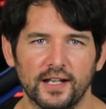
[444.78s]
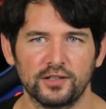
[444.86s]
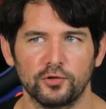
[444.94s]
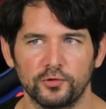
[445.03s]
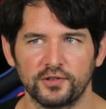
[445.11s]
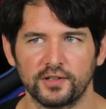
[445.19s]

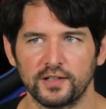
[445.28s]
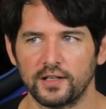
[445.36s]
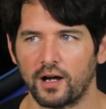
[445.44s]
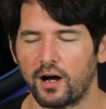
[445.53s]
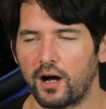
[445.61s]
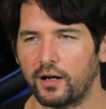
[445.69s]
that you'd
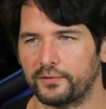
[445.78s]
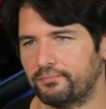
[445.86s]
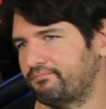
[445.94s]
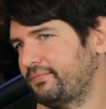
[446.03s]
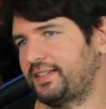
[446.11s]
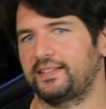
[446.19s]
see
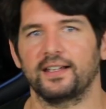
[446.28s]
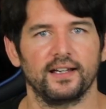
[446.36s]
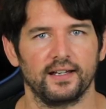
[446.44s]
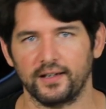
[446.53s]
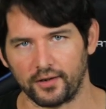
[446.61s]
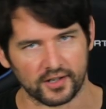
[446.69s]
on,
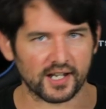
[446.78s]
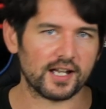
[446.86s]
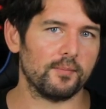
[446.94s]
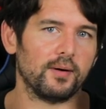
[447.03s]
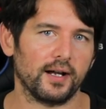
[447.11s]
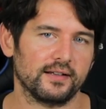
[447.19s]
say, a
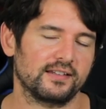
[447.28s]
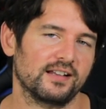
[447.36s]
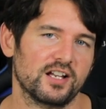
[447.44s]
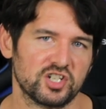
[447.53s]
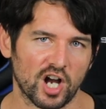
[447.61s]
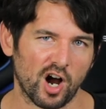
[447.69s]

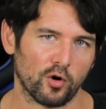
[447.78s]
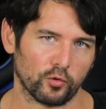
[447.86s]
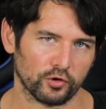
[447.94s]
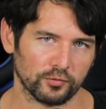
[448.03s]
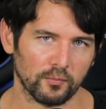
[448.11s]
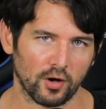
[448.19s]
Gigabyte/Aorus